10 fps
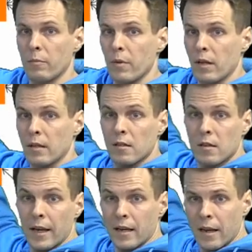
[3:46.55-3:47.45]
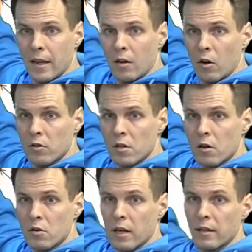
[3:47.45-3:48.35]
it's
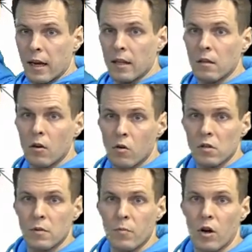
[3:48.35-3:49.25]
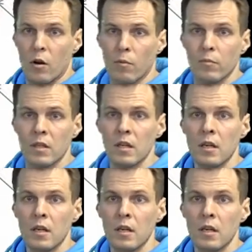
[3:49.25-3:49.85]
endogenous, and that causes problems.